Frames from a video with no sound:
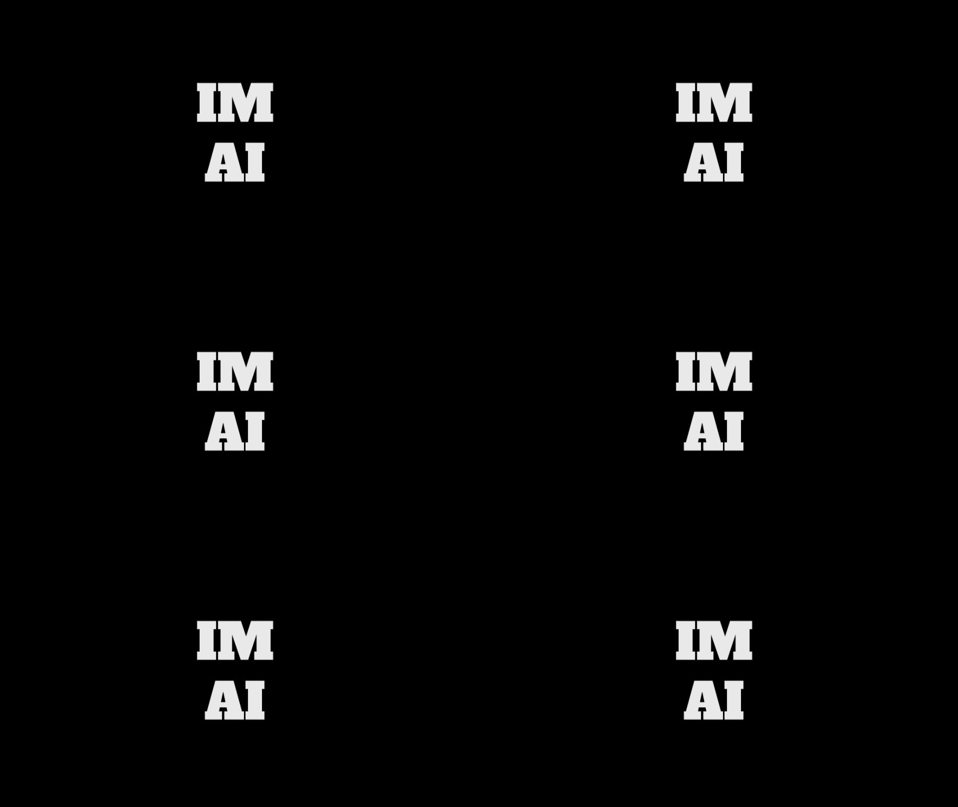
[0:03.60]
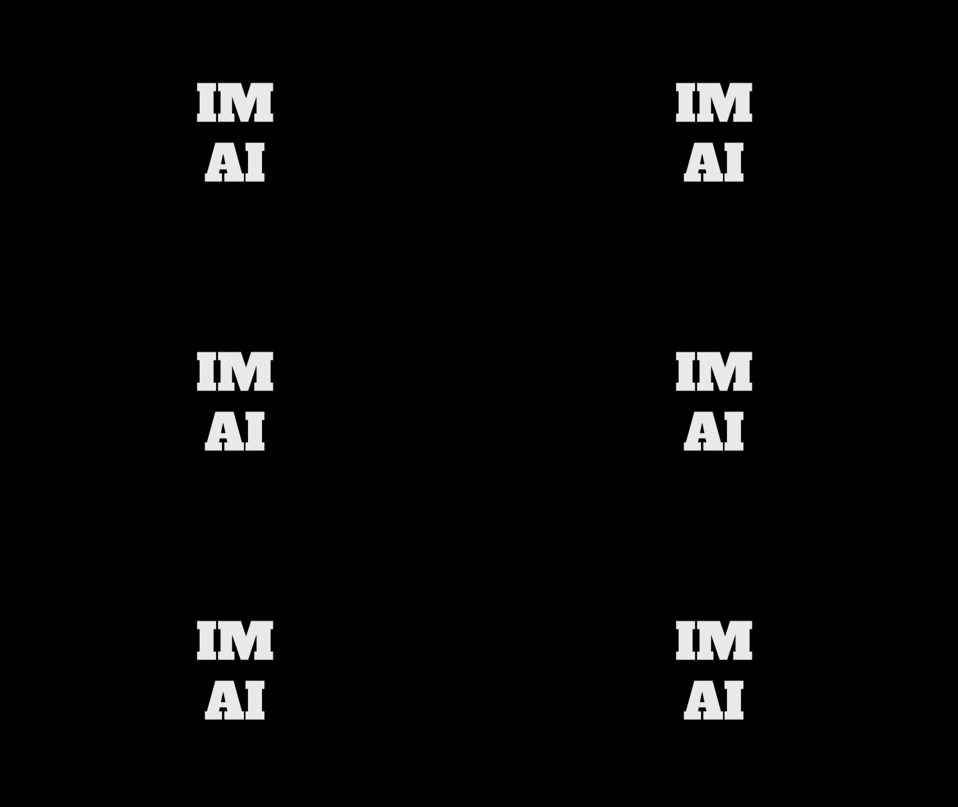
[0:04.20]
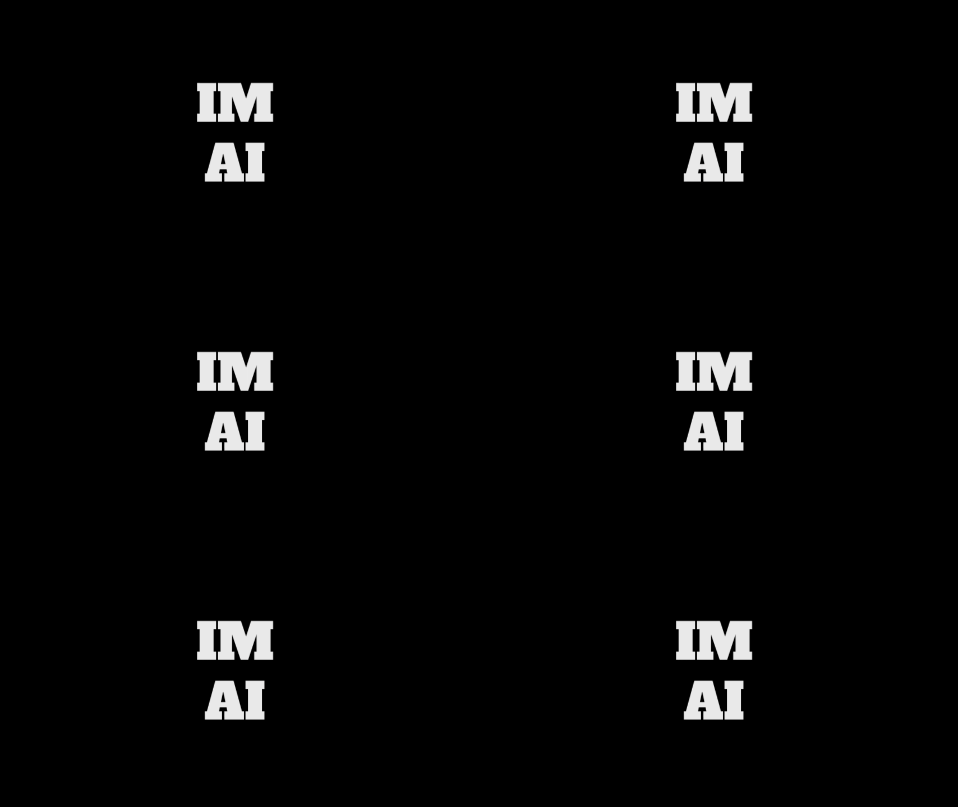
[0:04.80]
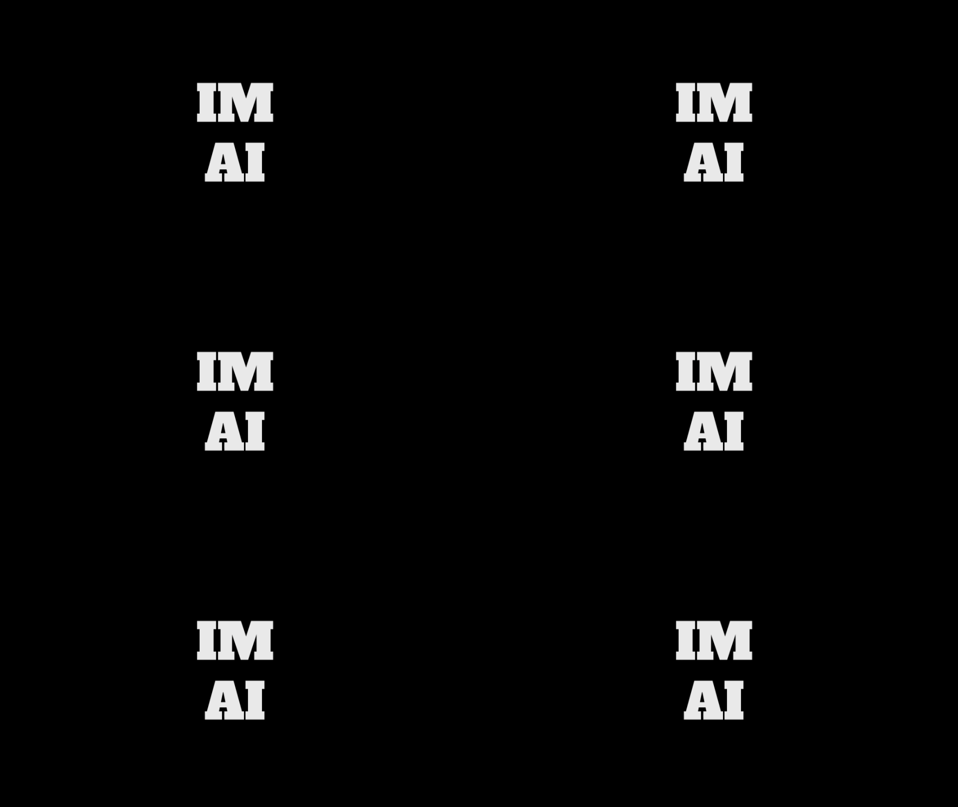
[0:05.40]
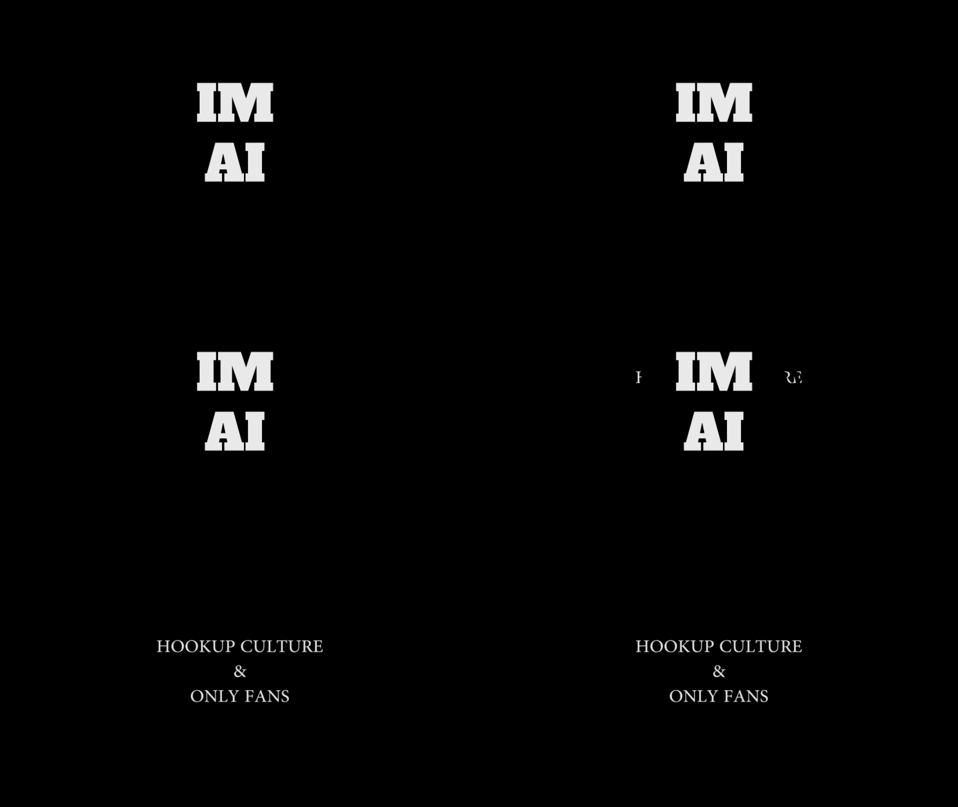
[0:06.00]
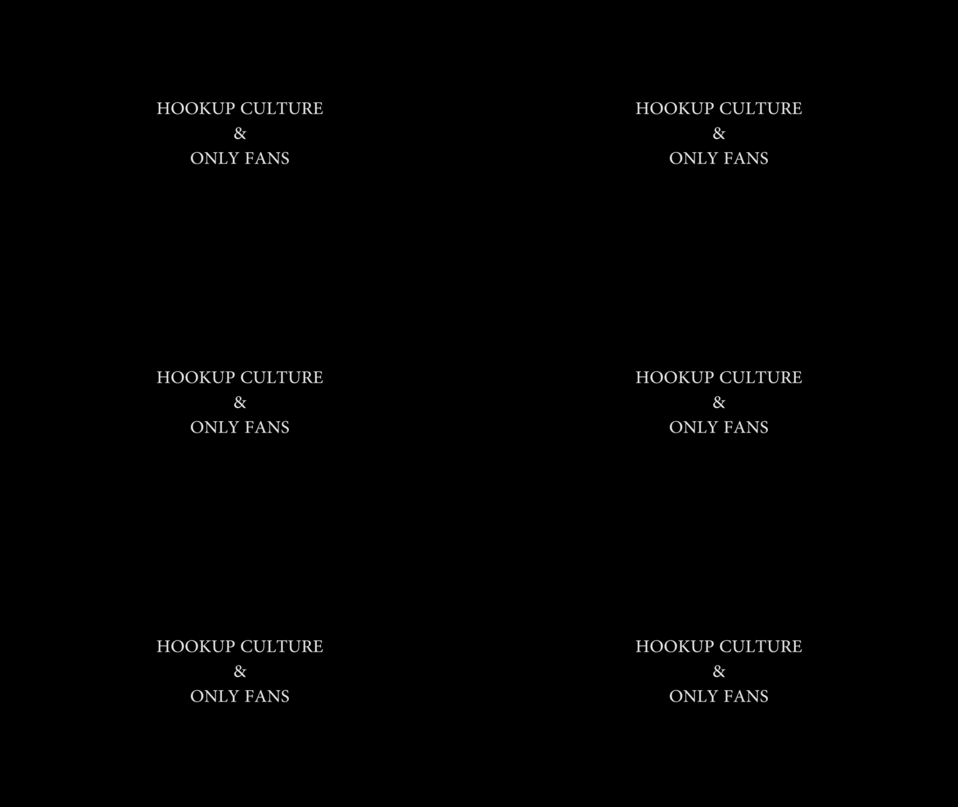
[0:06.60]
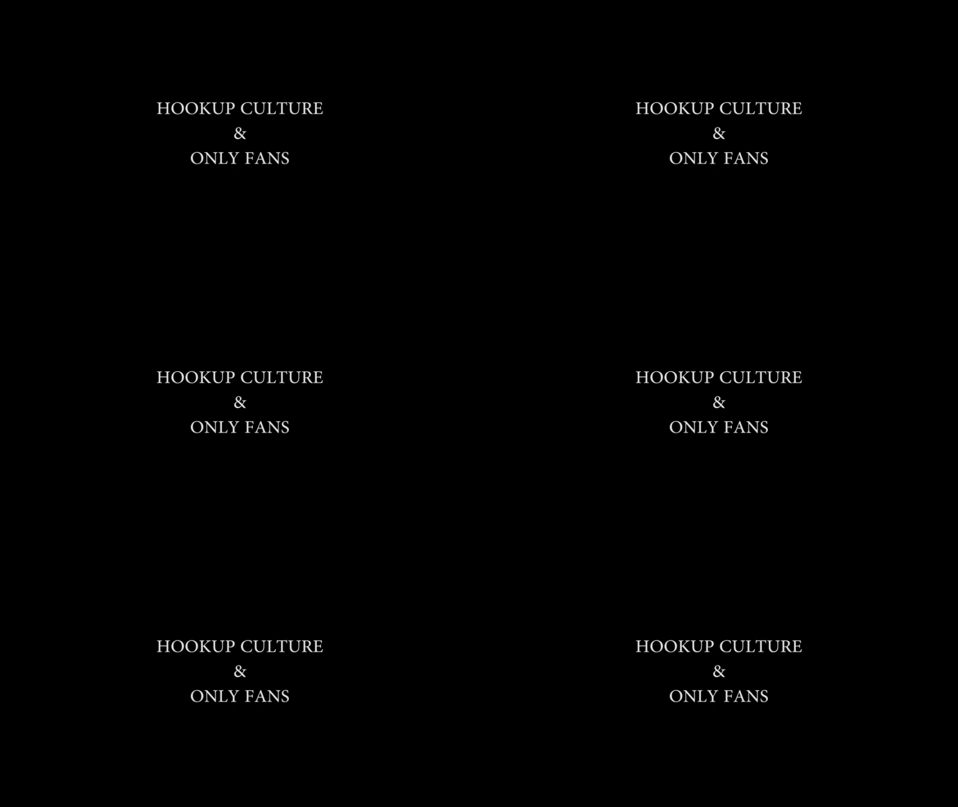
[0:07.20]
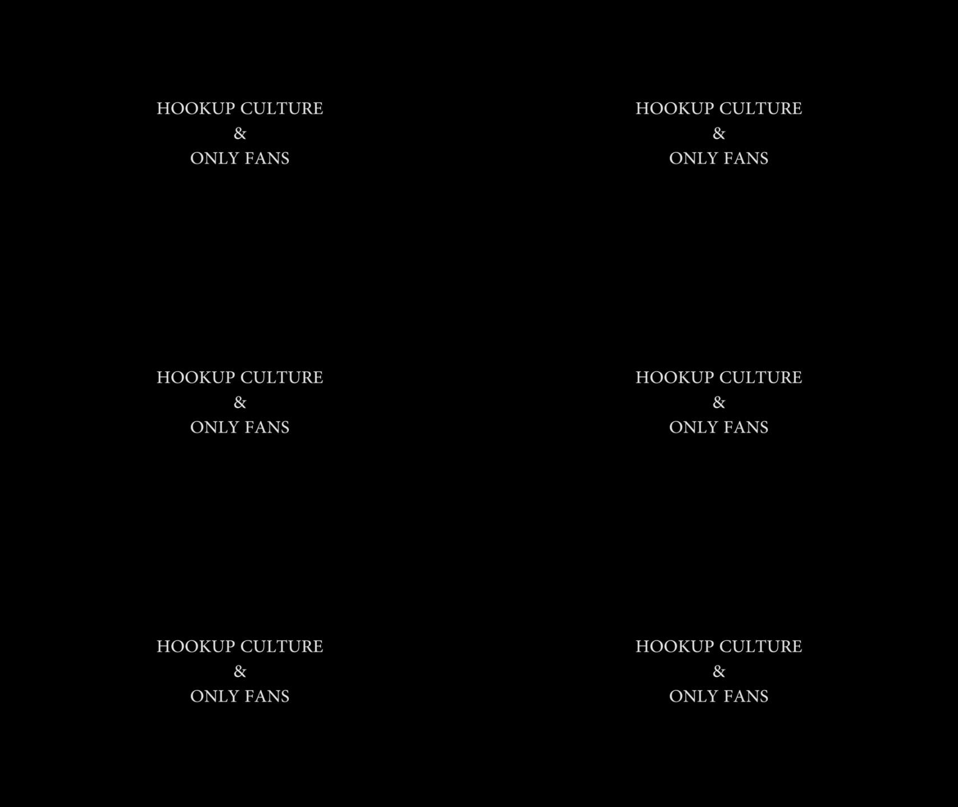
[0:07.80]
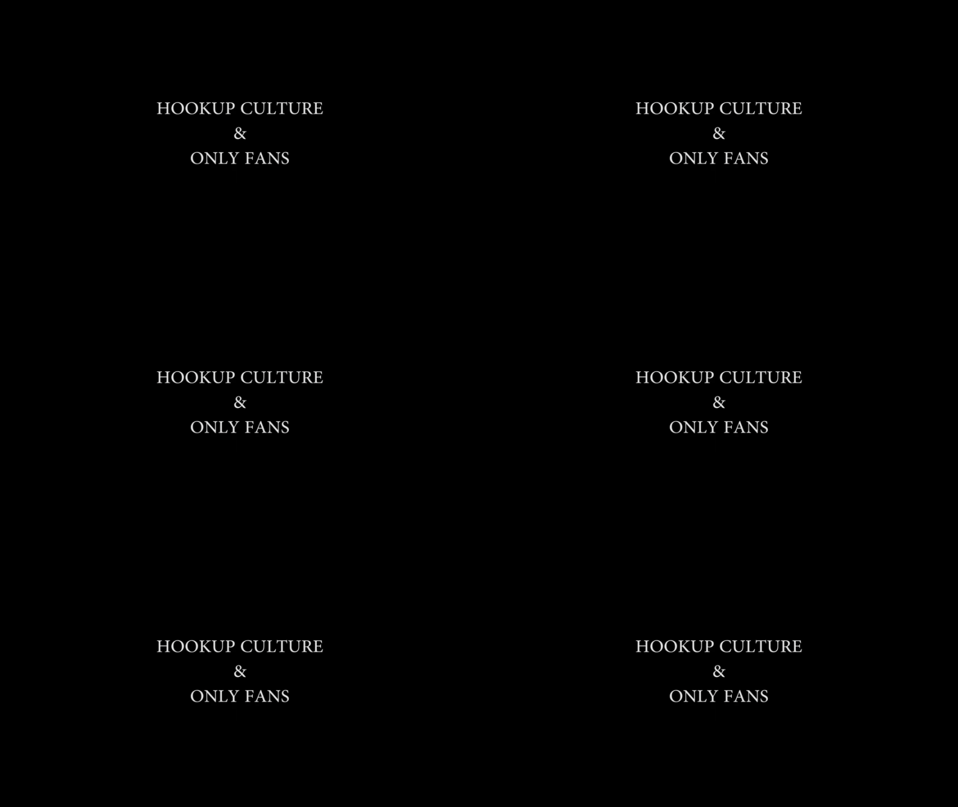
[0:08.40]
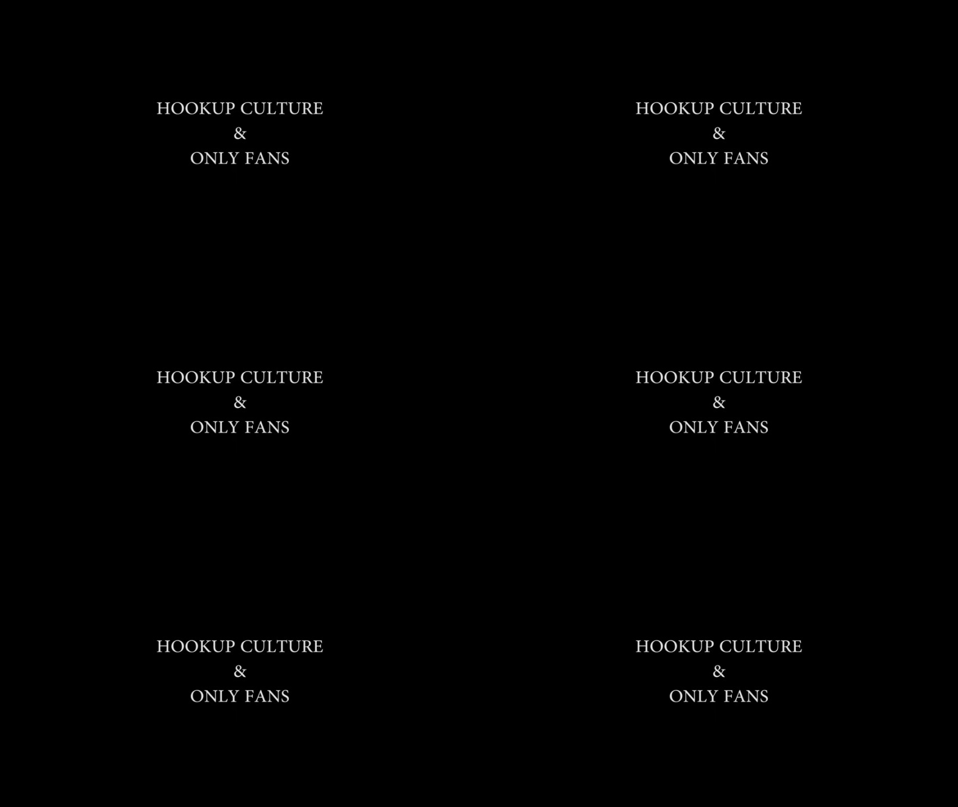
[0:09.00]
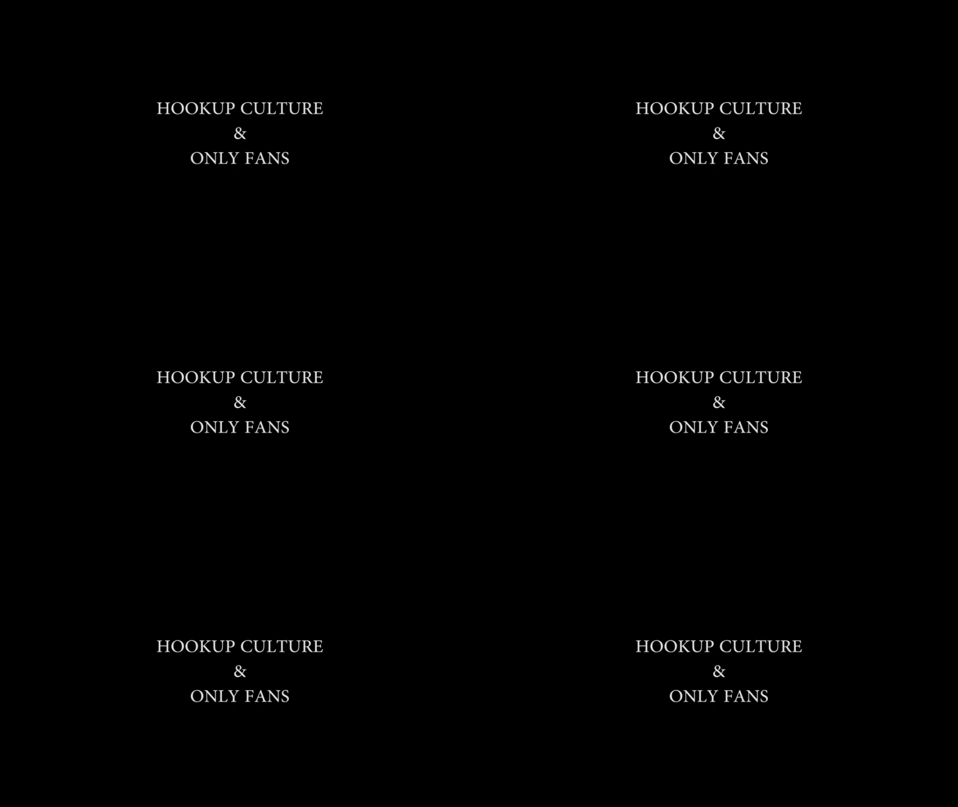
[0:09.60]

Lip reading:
(no speaker visible)